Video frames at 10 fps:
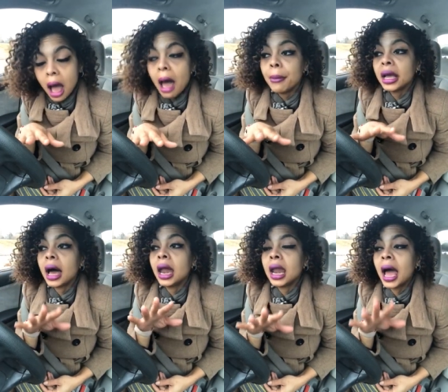I mean,
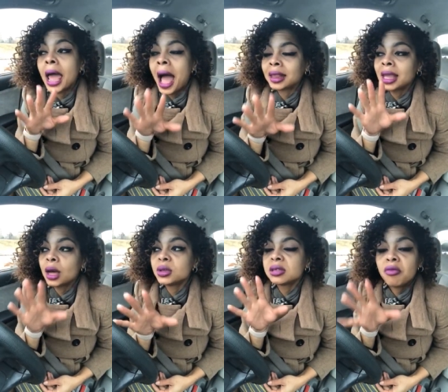a lot. I
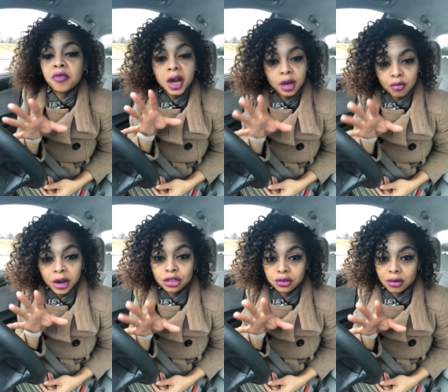think it was the fucking
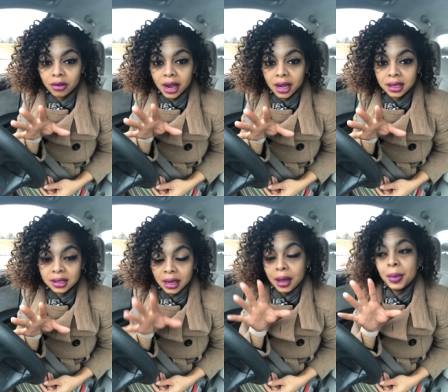retrogrades.